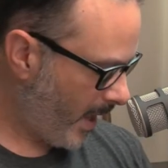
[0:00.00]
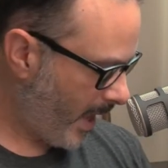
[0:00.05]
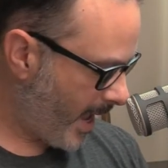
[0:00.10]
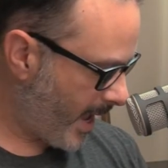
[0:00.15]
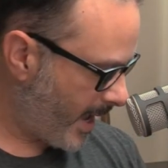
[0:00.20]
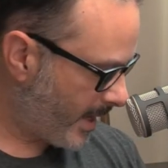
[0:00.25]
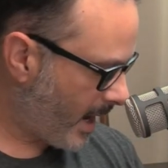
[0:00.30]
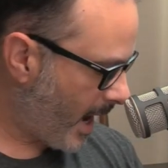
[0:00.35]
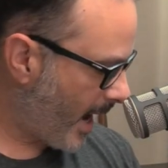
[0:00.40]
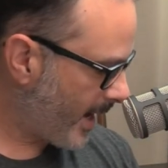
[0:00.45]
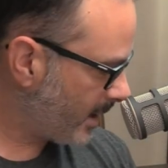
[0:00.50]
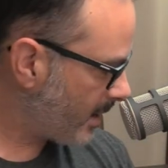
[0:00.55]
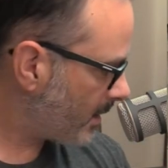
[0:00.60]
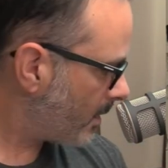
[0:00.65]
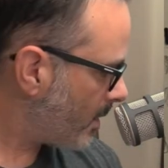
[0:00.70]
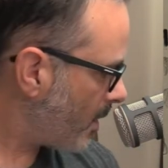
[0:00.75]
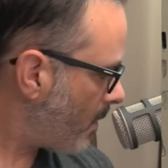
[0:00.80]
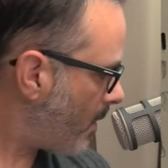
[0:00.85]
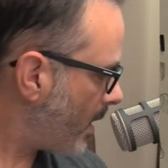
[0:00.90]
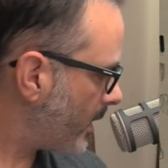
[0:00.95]
And I can
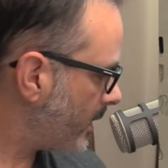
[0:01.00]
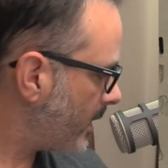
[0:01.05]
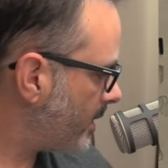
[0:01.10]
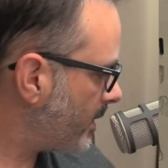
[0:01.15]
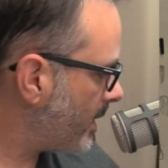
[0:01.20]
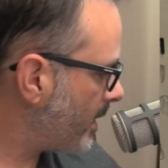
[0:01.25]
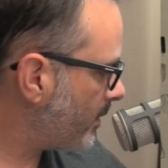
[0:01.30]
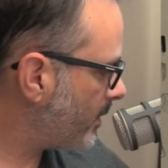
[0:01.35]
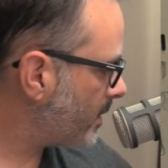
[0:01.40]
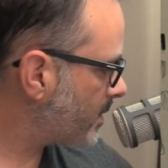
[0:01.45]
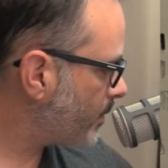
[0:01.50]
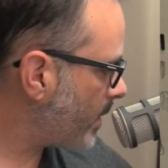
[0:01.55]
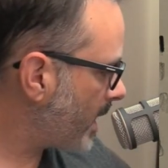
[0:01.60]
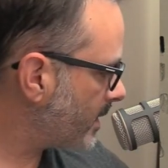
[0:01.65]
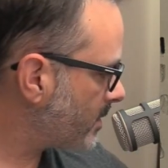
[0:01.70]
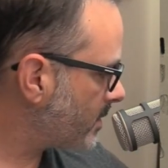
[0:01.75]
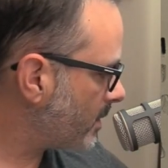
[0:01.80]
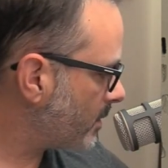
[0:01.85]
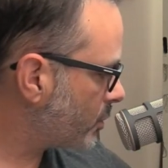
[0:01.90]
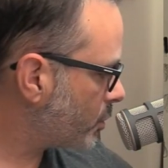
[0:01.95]
go on in there. This
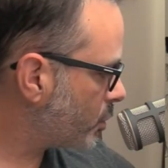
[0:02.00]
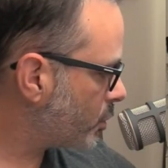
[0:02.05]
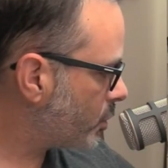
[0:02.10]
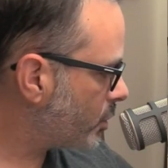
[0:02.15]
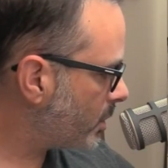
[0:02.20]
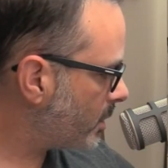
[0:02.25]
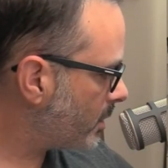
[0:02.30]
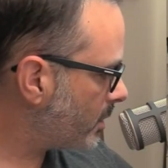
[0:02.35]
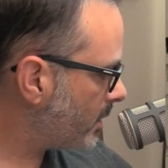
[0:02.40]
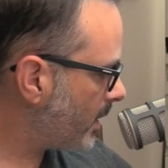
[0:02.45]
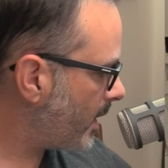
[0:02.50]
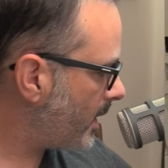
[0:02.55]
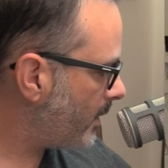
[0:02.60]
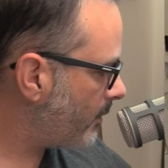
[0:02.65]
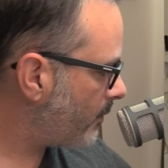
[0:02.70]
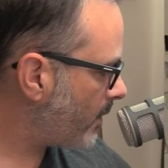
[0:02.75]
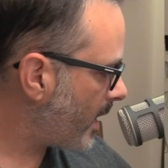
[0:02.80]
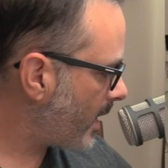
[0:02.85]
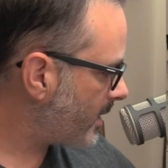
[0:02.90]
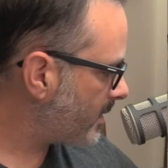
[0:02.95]
pencil should
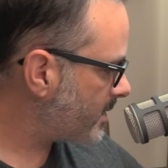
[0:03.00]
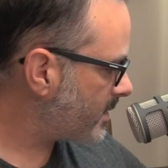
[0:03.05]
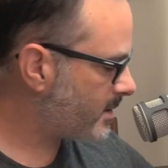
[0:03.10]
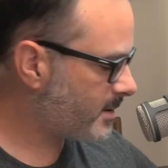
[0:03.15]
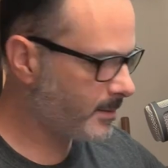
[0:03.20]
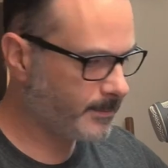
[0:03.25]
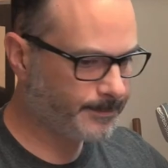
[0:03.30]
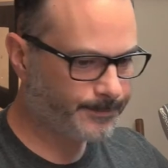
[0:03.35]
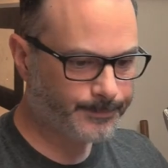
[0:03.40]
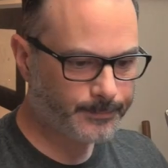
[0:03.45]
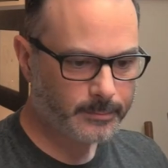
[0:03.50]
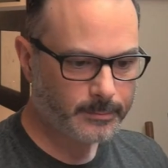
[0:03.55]
erase.